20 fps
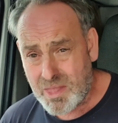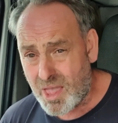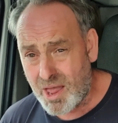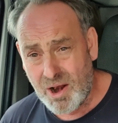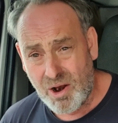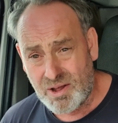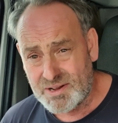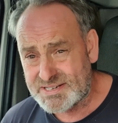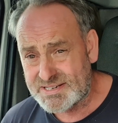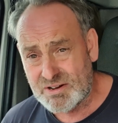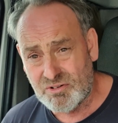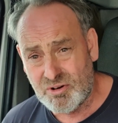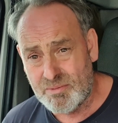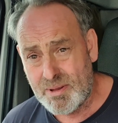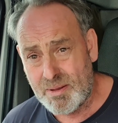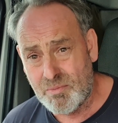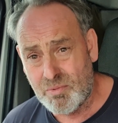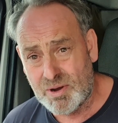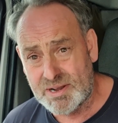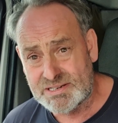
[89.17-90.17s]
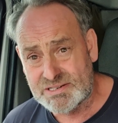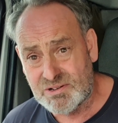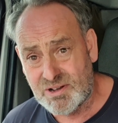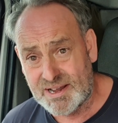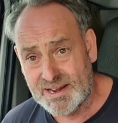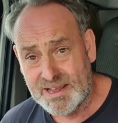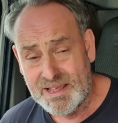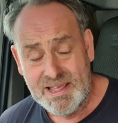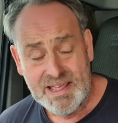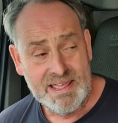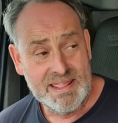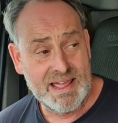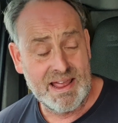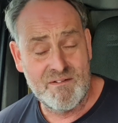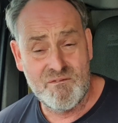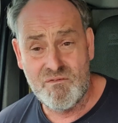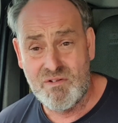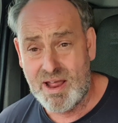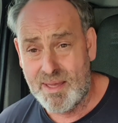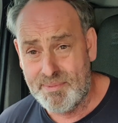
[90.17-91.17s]
and I still remember what it's like,
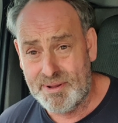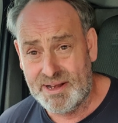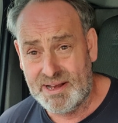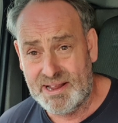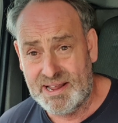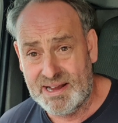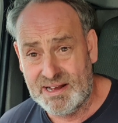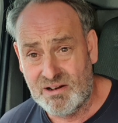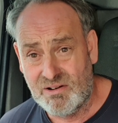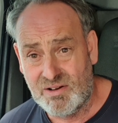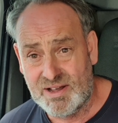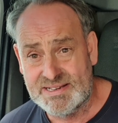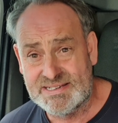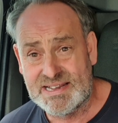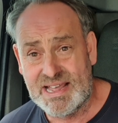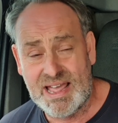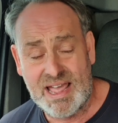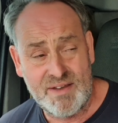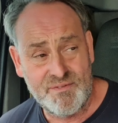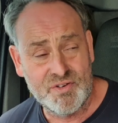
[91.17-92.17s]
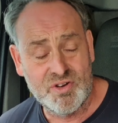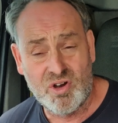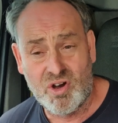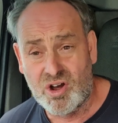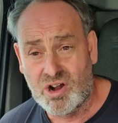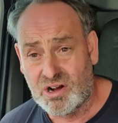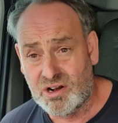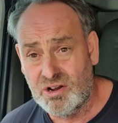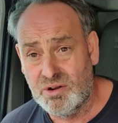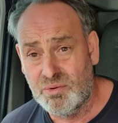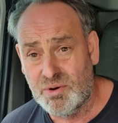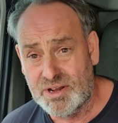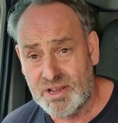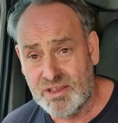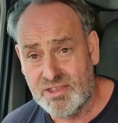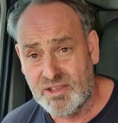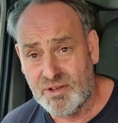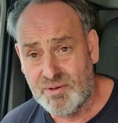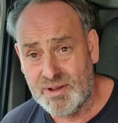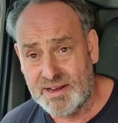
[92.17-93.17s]
that rabbit in the headlights, haven't got a clue what
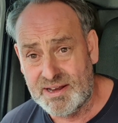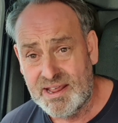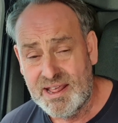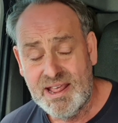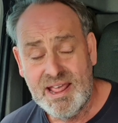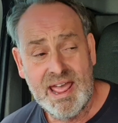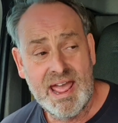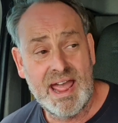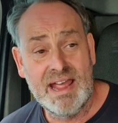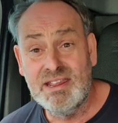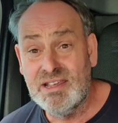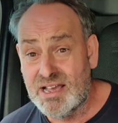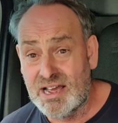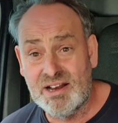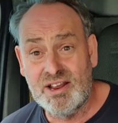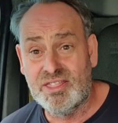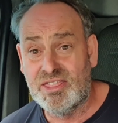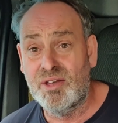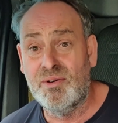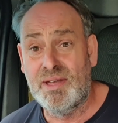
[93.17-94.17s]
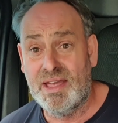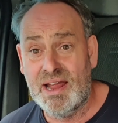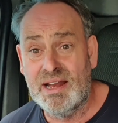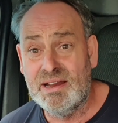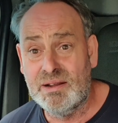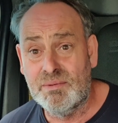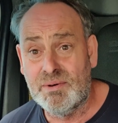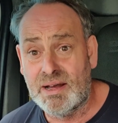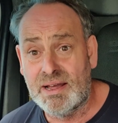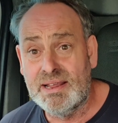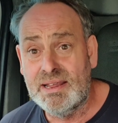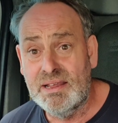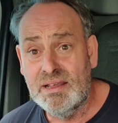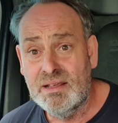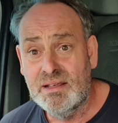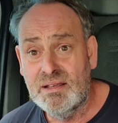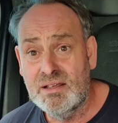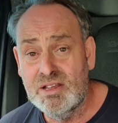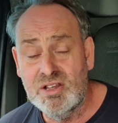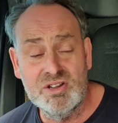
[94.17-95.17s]
you're doing, and you're going to do it anyway,
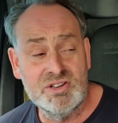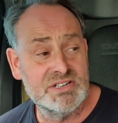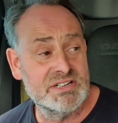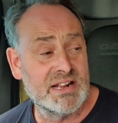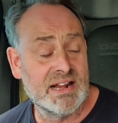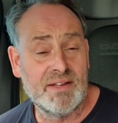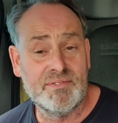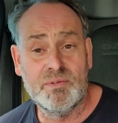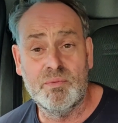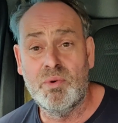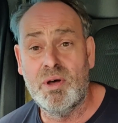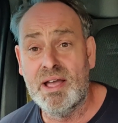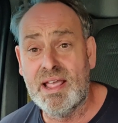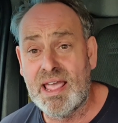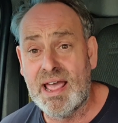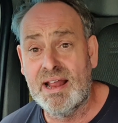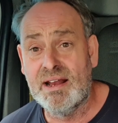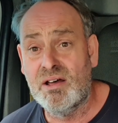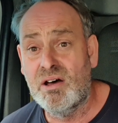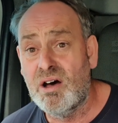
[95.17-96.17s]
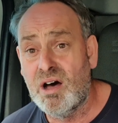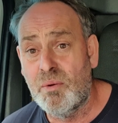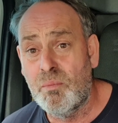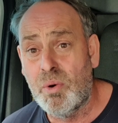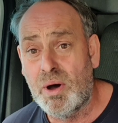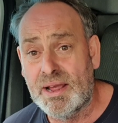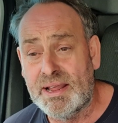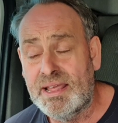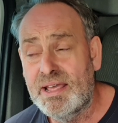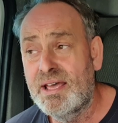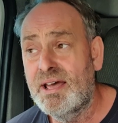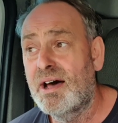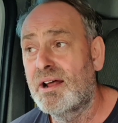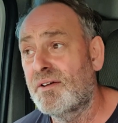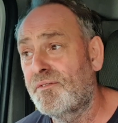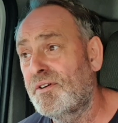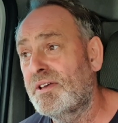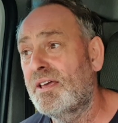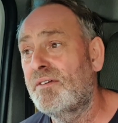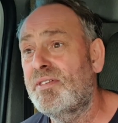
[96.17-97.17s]
you're just going to have to work it out the hard way.
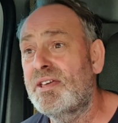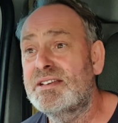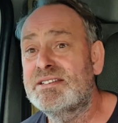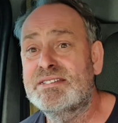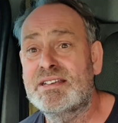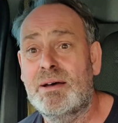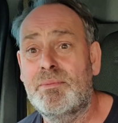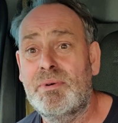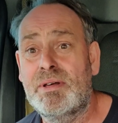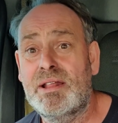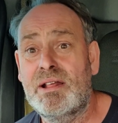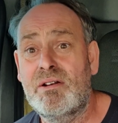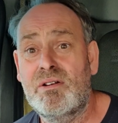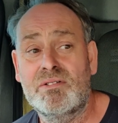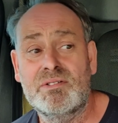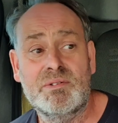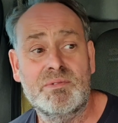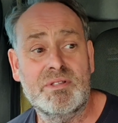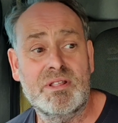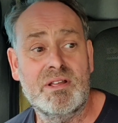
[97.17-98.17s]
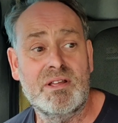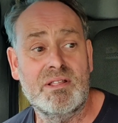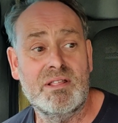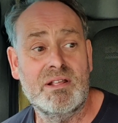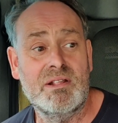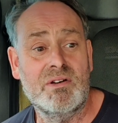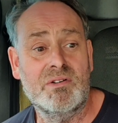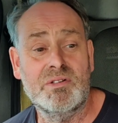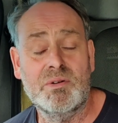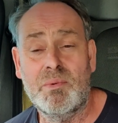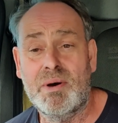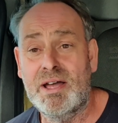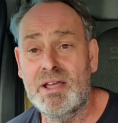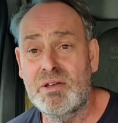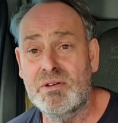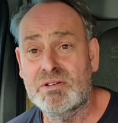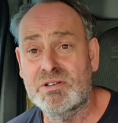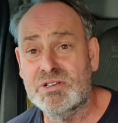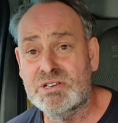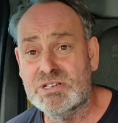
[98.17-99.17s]
And I think if there's someone along the way
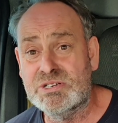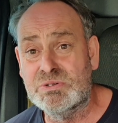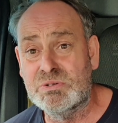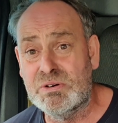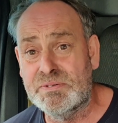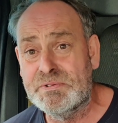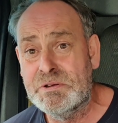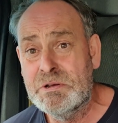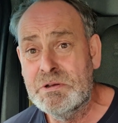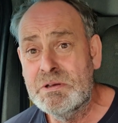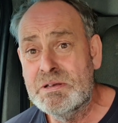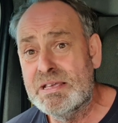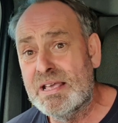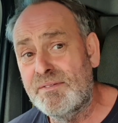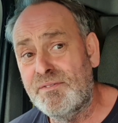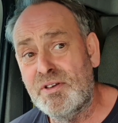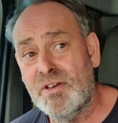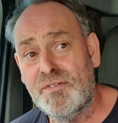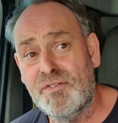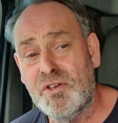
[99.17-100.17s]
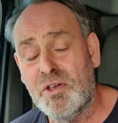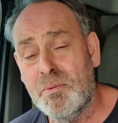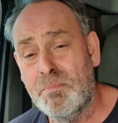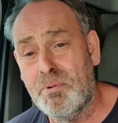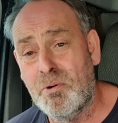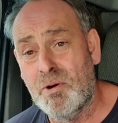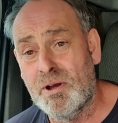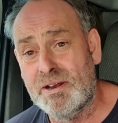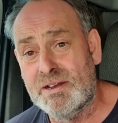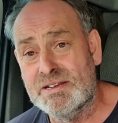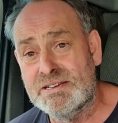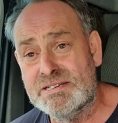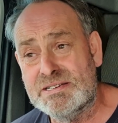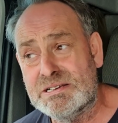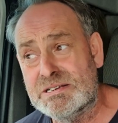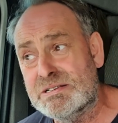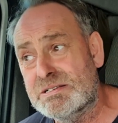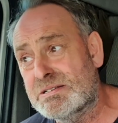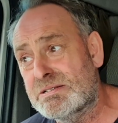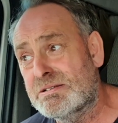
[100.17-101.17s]
who can just sort of give you a few pointers
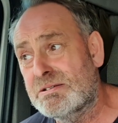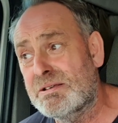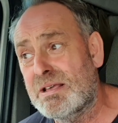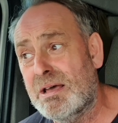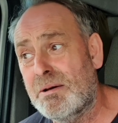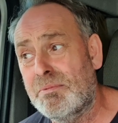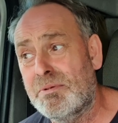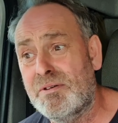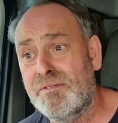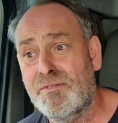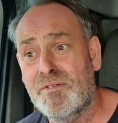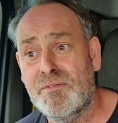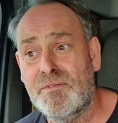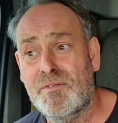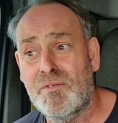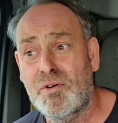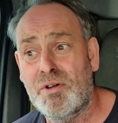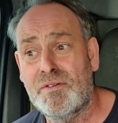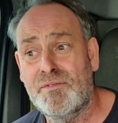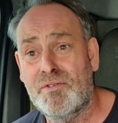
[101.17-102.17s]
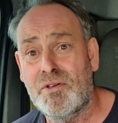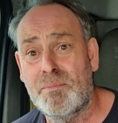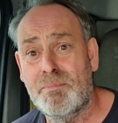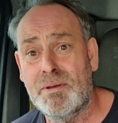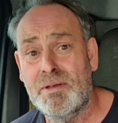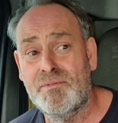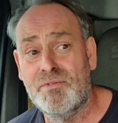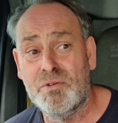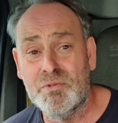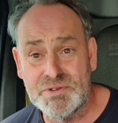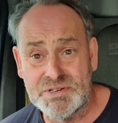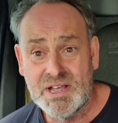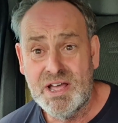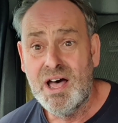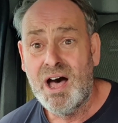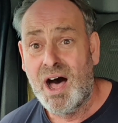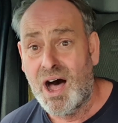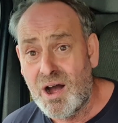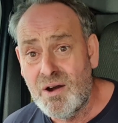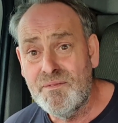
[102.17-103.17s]
that can help you avoid a few pitfalls,
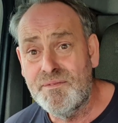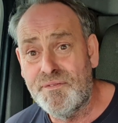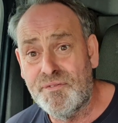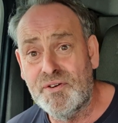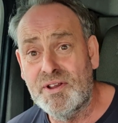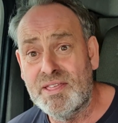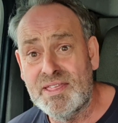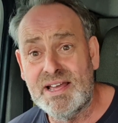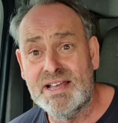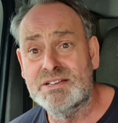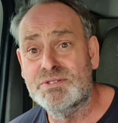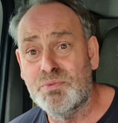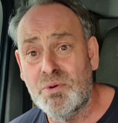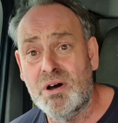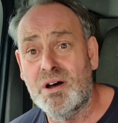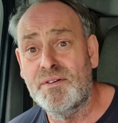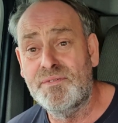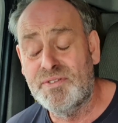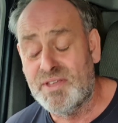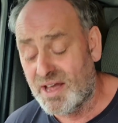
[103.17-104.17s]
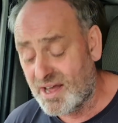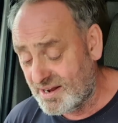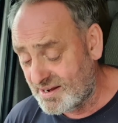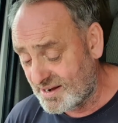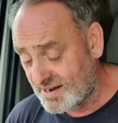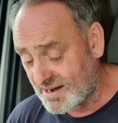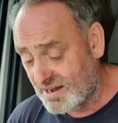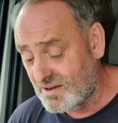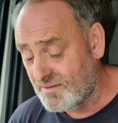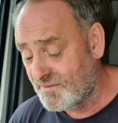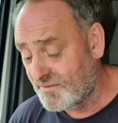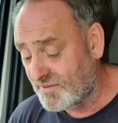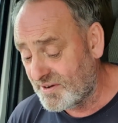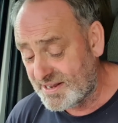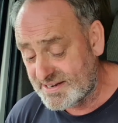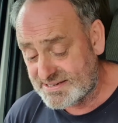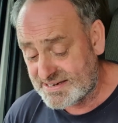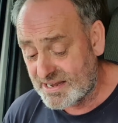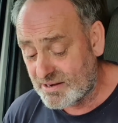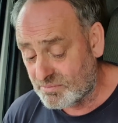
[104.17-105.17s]
hopefully that's what I've done, and
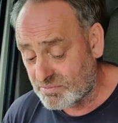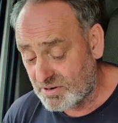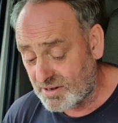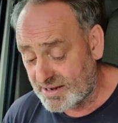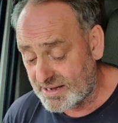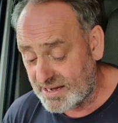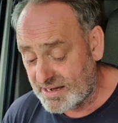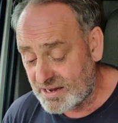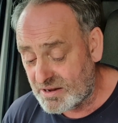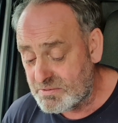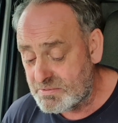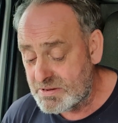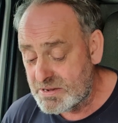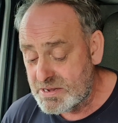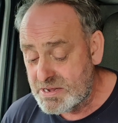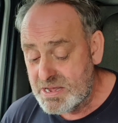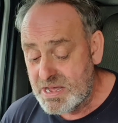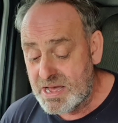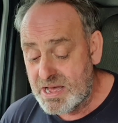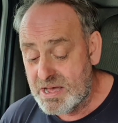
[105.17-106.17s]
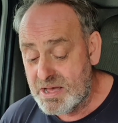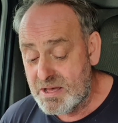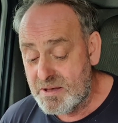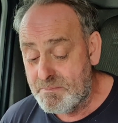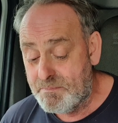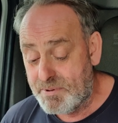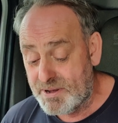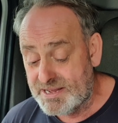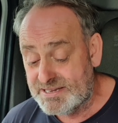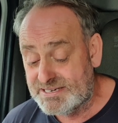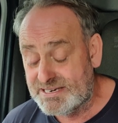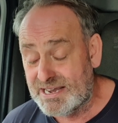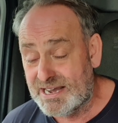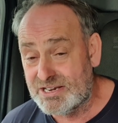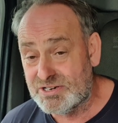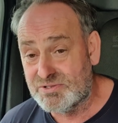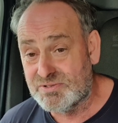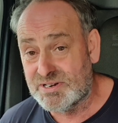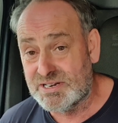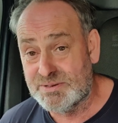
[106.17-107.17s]
hopefully it's helped, like, you know.
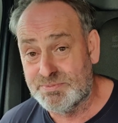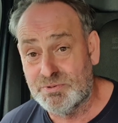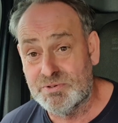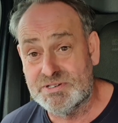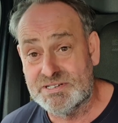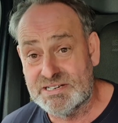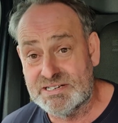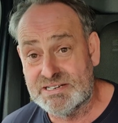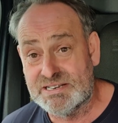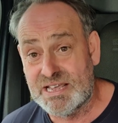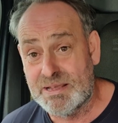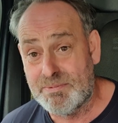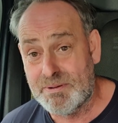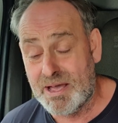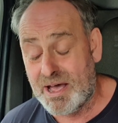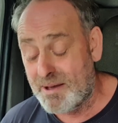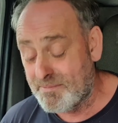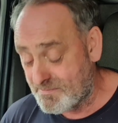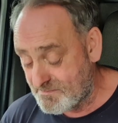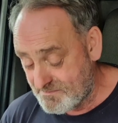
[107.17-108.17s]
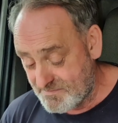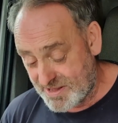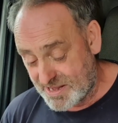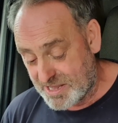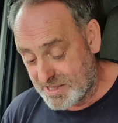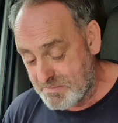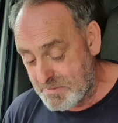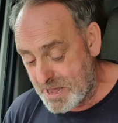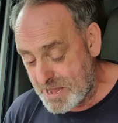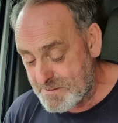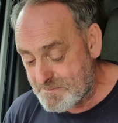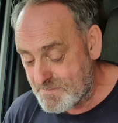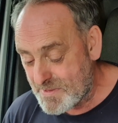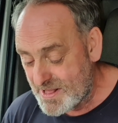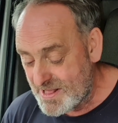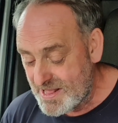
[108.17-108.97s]
BTH Transport says, keep it up. Thank you, mate.